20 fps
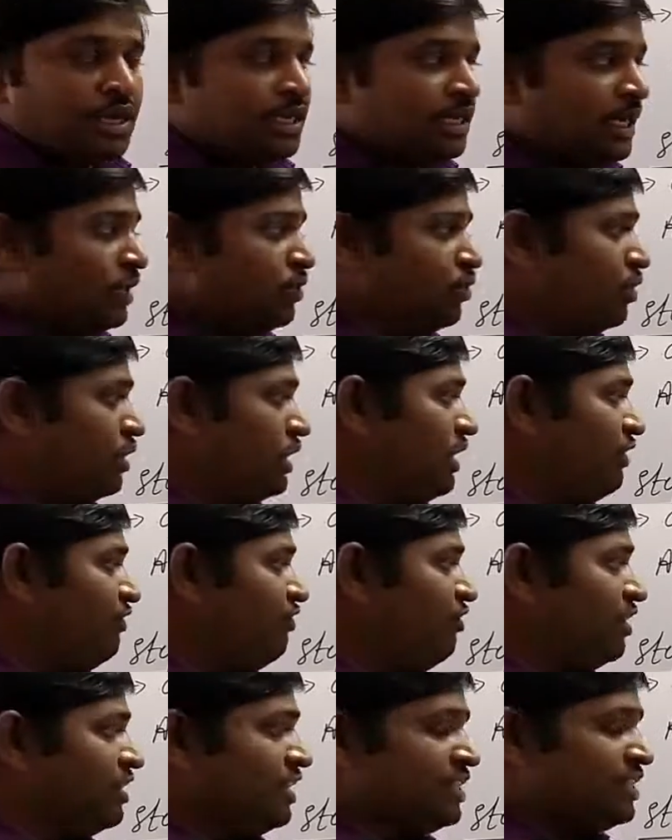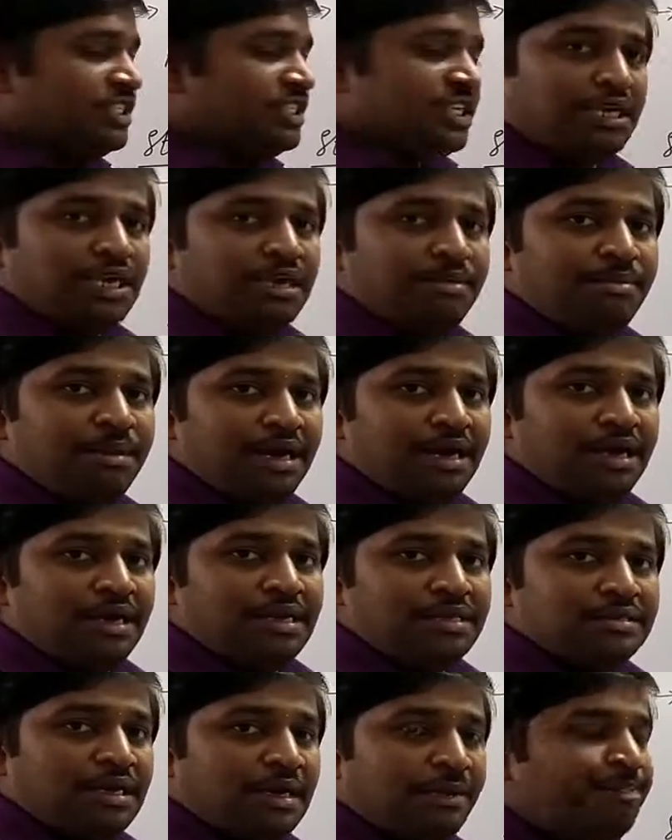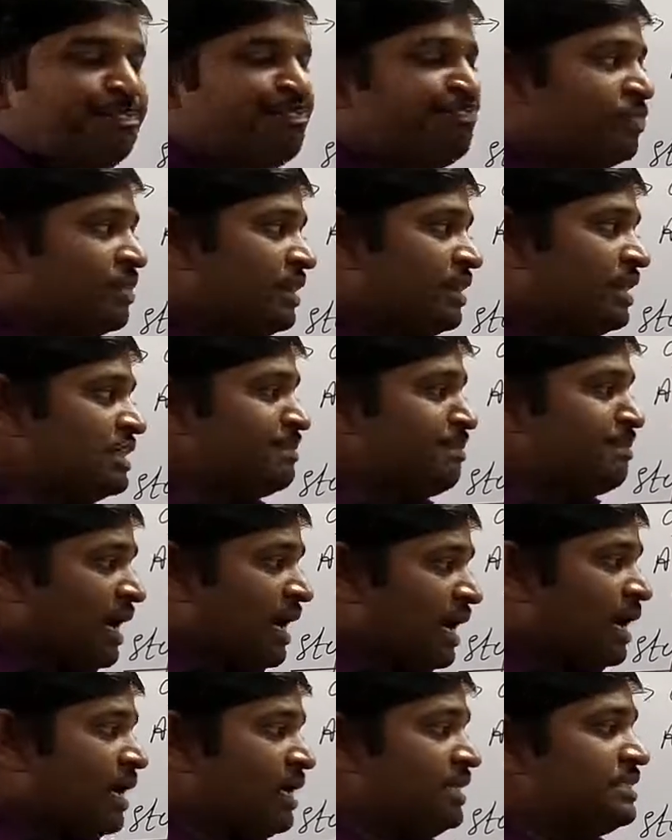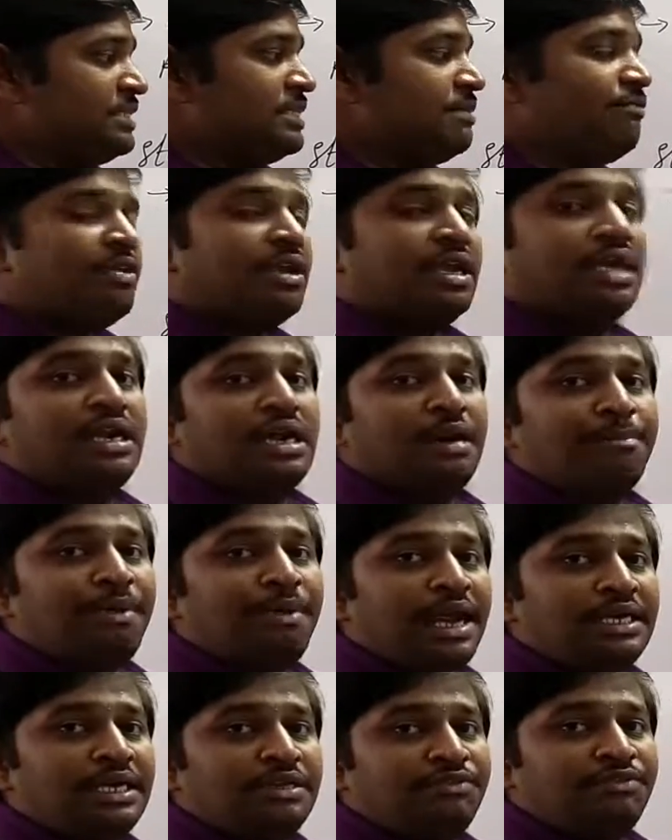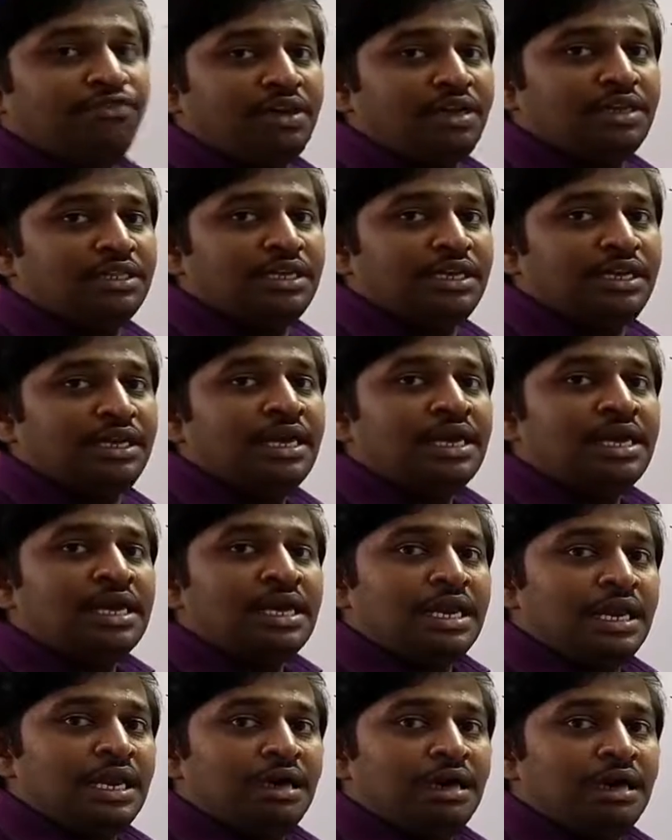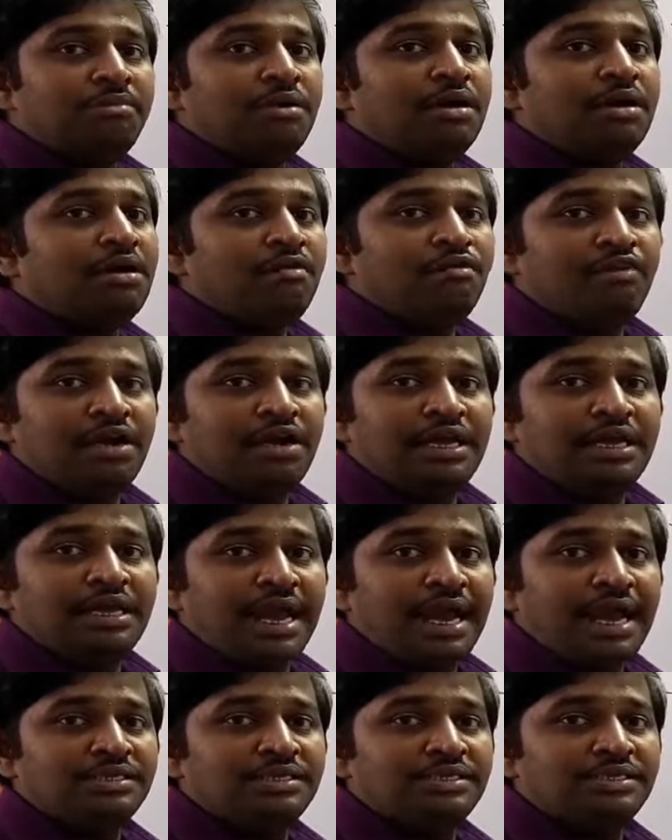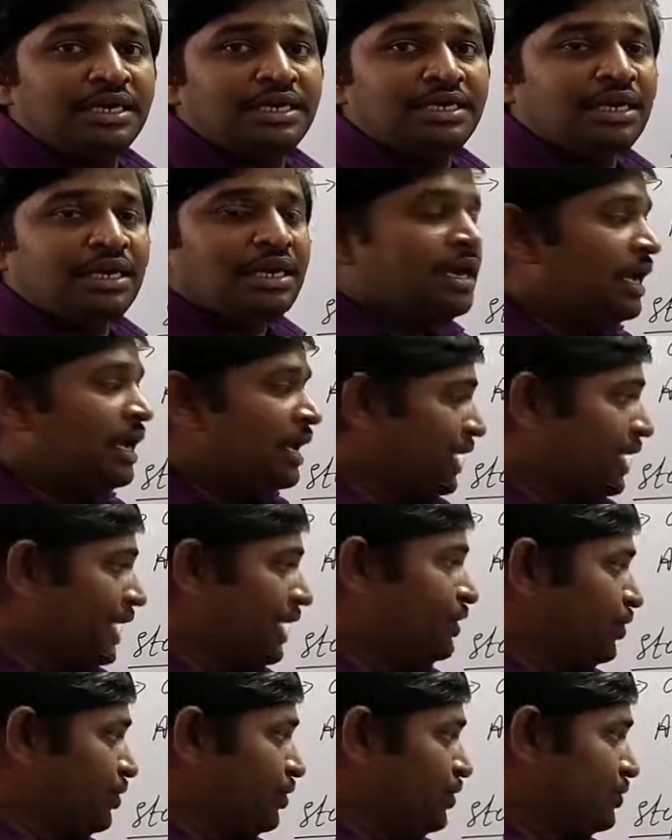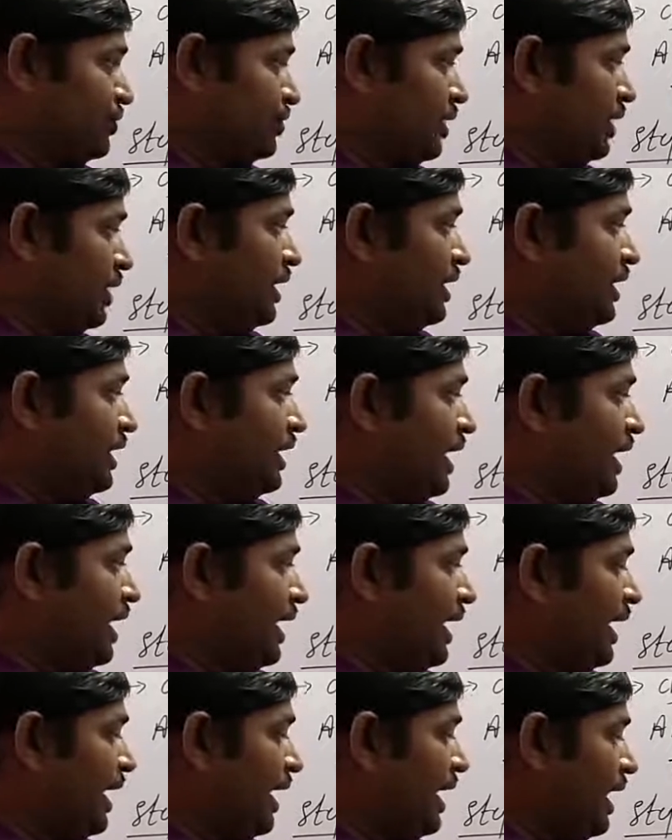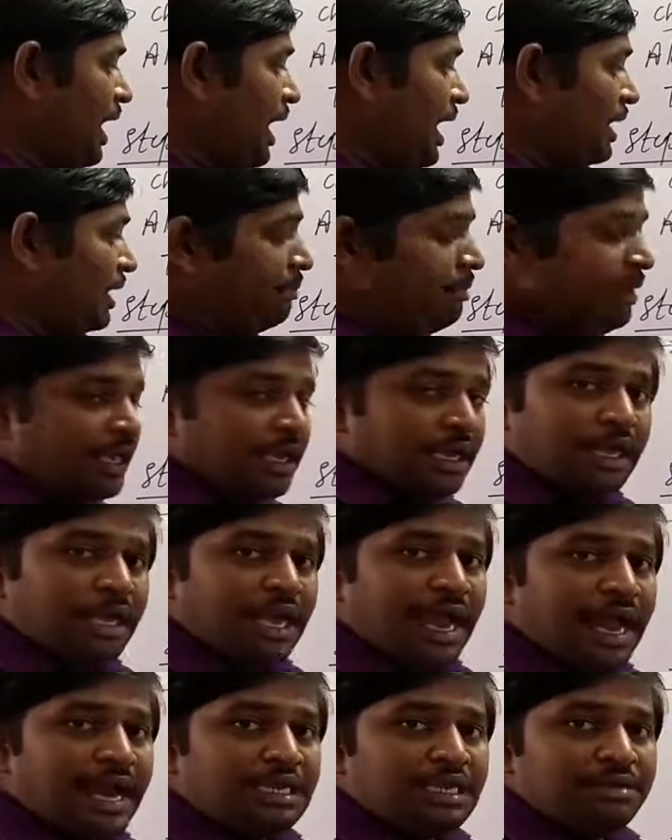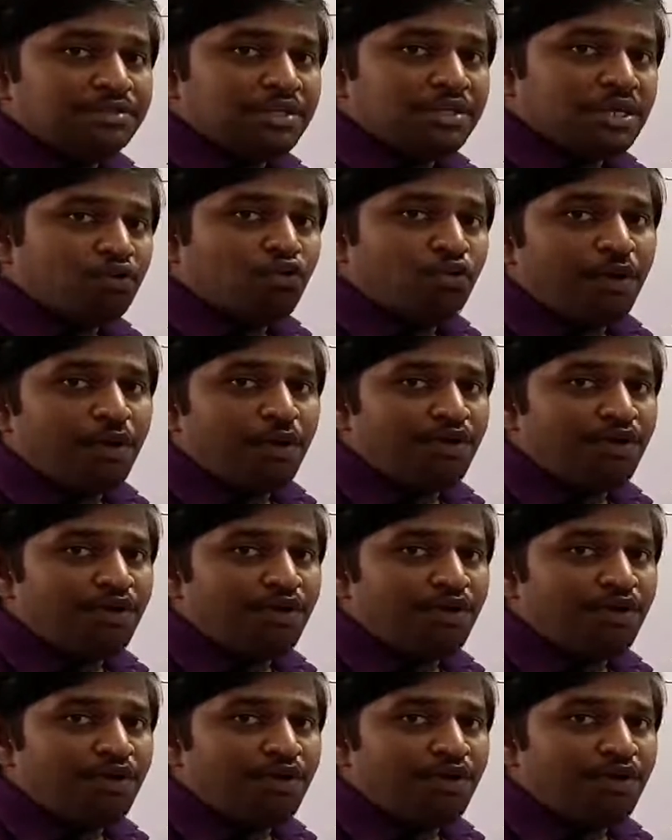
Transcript: Not only for this general mechanism, this mechanism we can apply it for the number of aldehydes and ketones. Here A and B atoms or group of